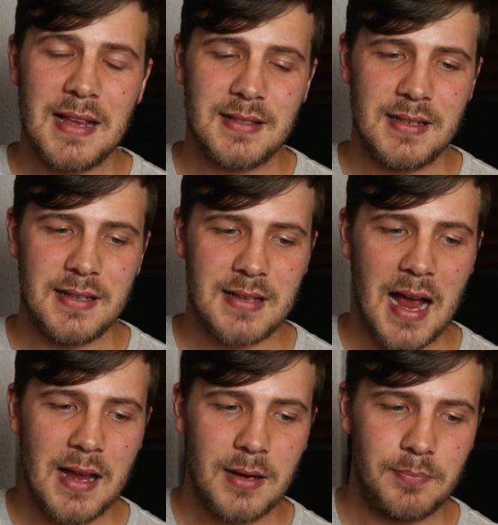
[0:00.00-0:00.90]
has the
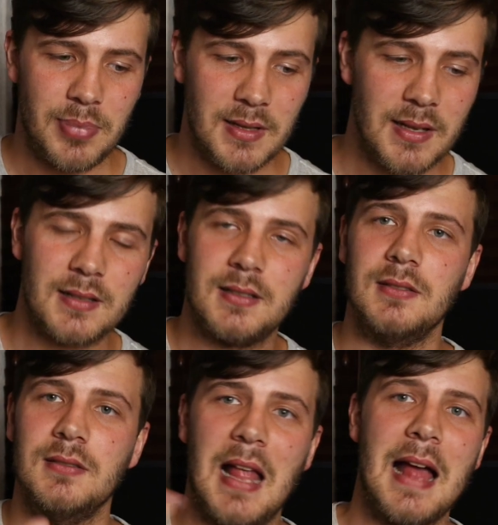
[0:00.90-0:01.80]
entire
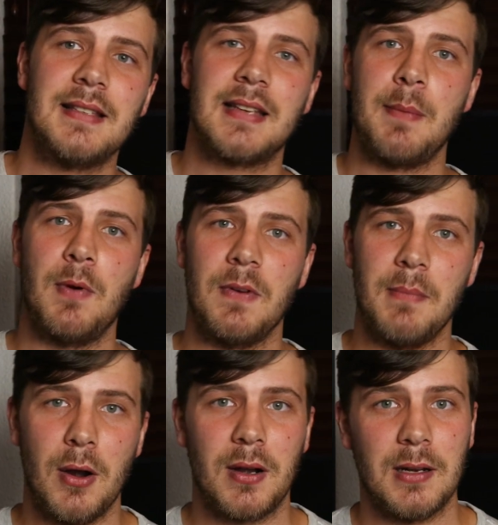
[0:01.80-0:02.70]
political landscape of
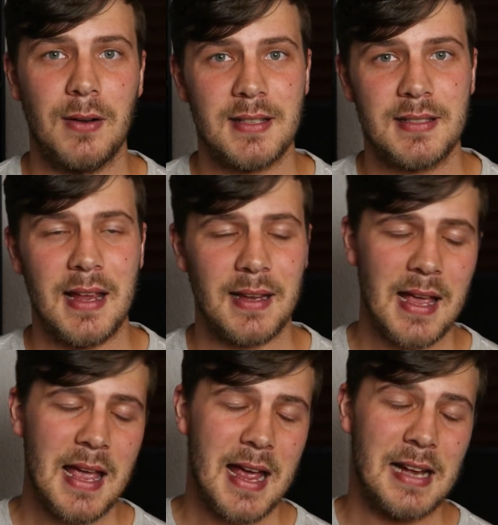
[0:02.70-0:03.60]
America at stake.
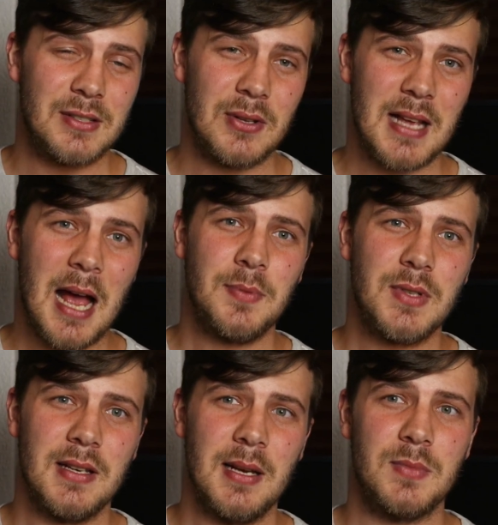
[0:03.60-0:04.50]
And so it's up
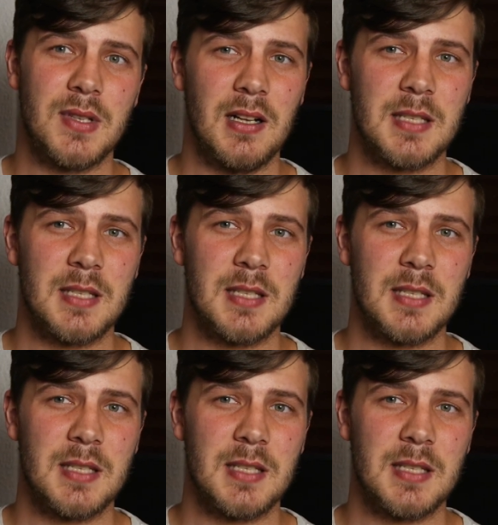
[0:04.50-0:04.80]
to him to